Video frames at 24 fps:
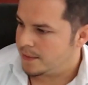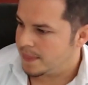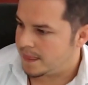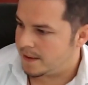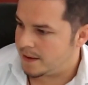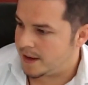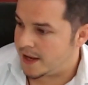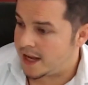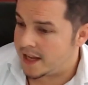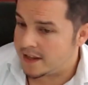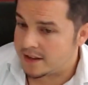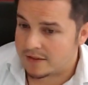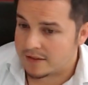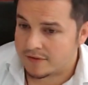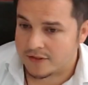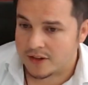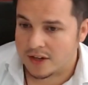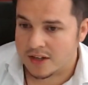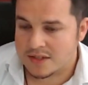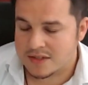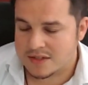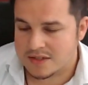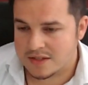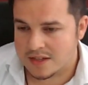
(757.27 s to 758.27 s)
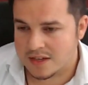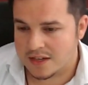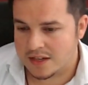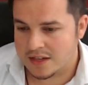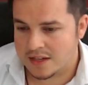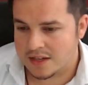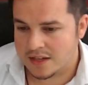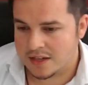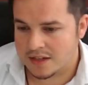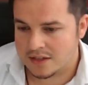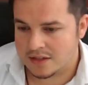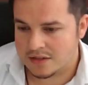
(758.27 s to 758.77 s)
and of course,
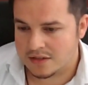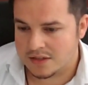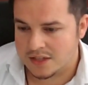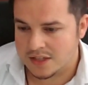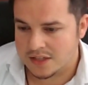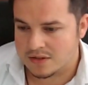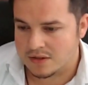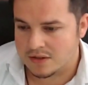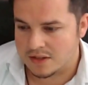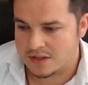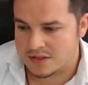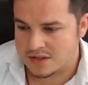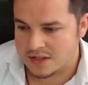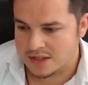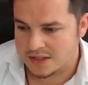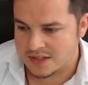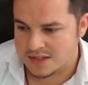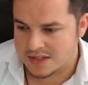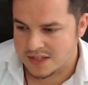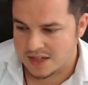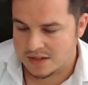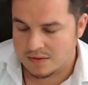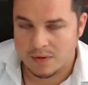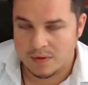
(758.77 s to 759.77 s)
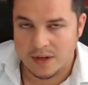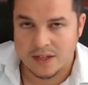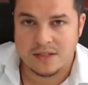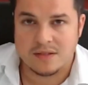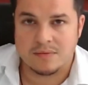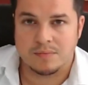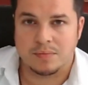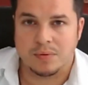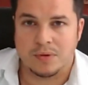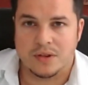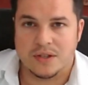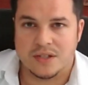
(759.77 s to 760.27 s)
you need to also understand when to
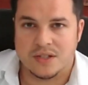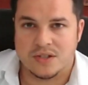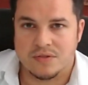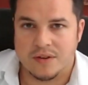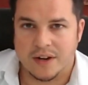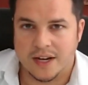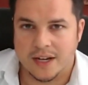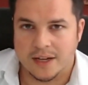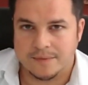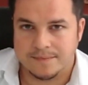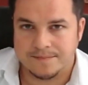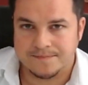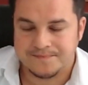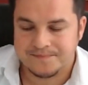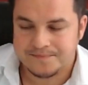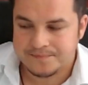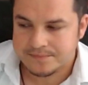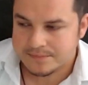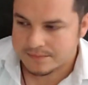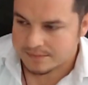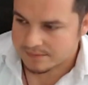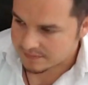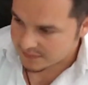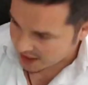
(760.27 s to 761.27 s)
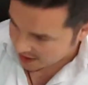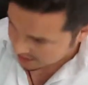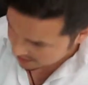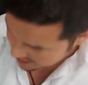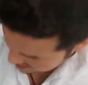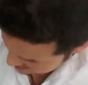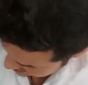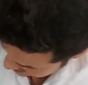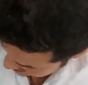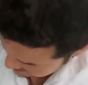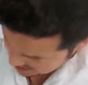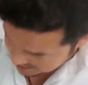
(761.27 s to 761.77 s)
pull the trigger.
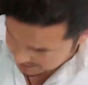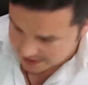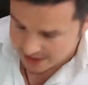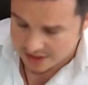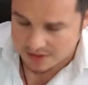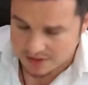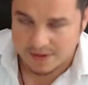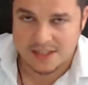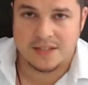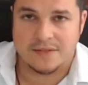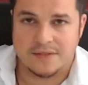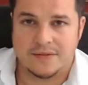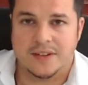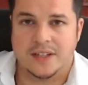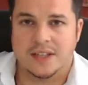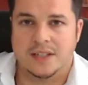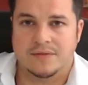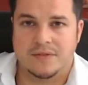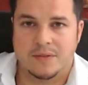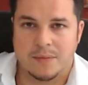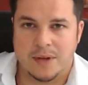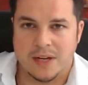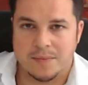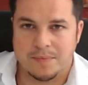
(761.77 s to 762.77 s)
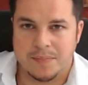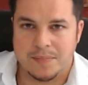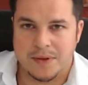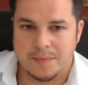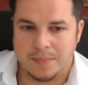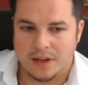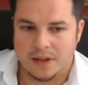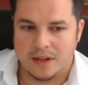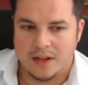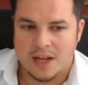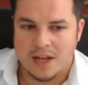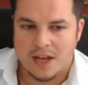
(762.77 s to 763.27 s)
This seems to be quite difficult for many
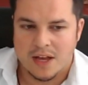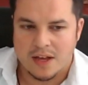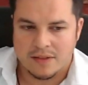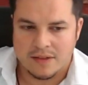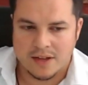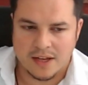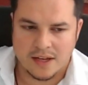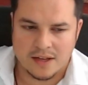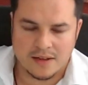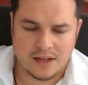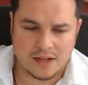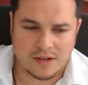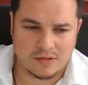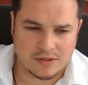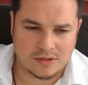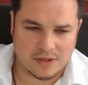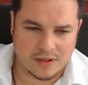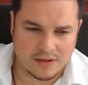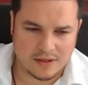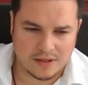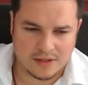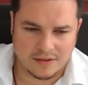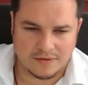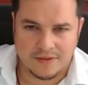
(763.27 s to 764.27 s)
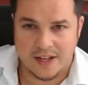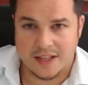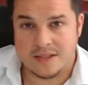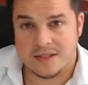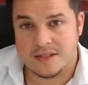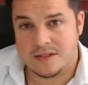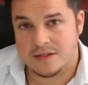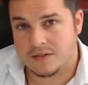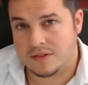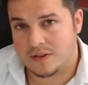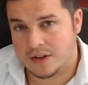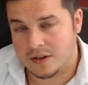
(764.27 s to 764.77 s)
people. They're either good on the
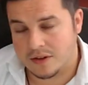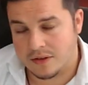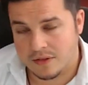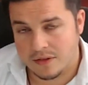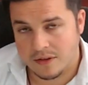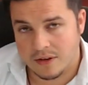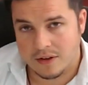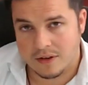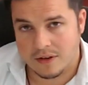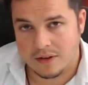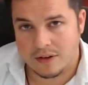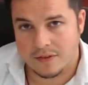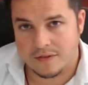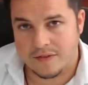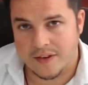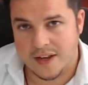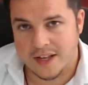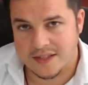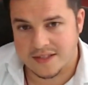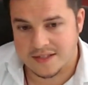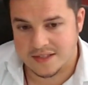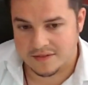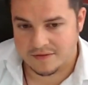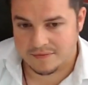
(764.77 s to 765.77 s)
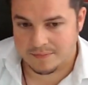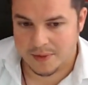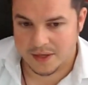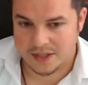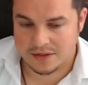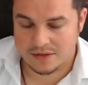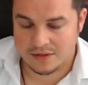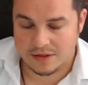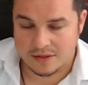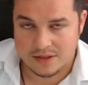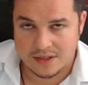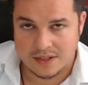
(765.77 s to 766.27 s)
defensive or on the offensive,
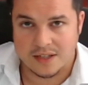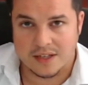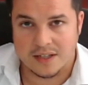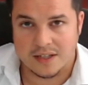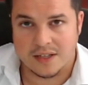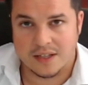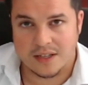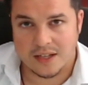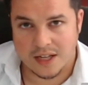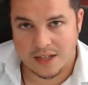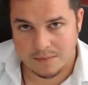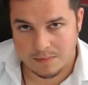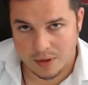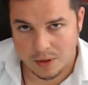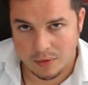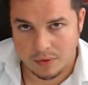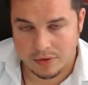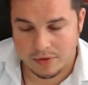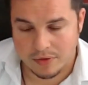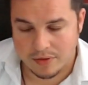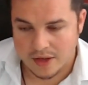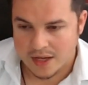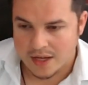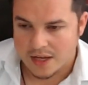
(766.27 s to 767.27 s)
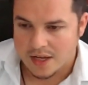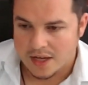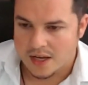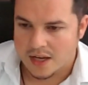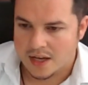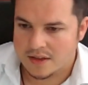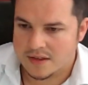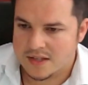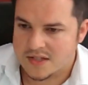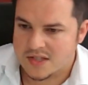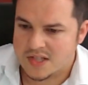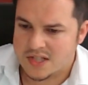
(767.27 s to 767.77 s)
but not at both.
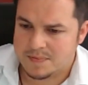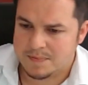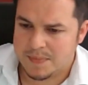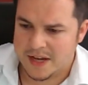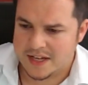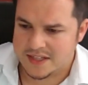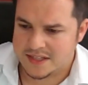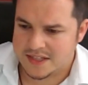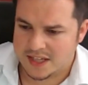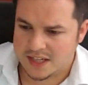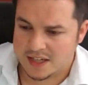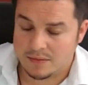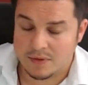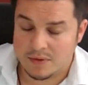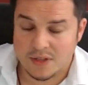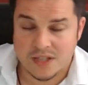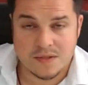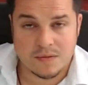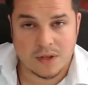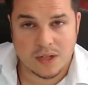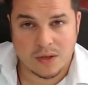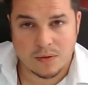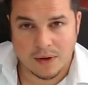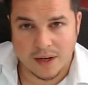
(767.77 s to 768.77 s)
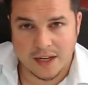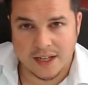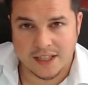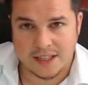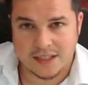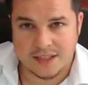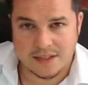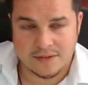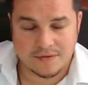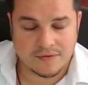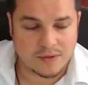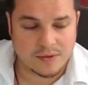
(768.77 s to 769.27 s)
And this is basically what's
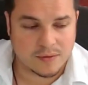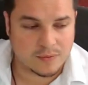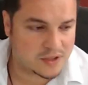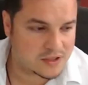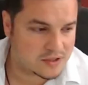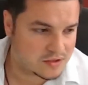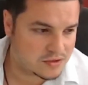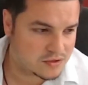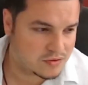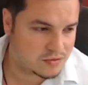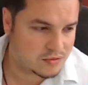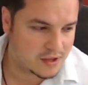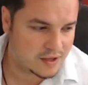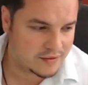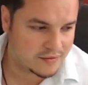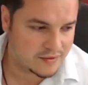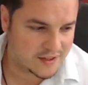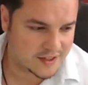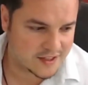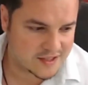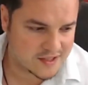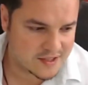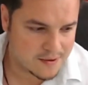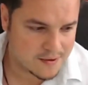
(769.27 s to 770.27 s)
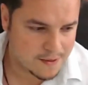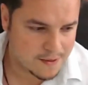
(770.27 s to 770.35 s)
required if you want to do FX.